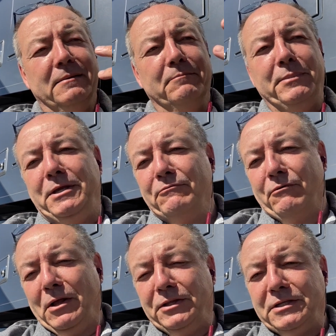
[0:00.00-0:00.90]
be
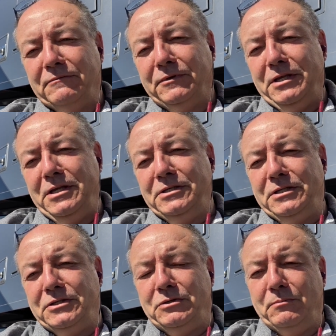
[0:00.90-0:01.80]
relatively easy
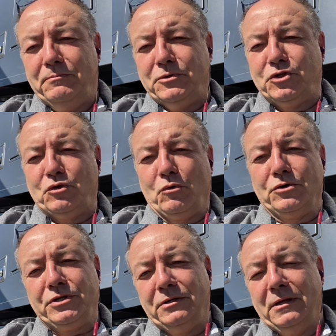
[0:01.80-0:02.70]
to source.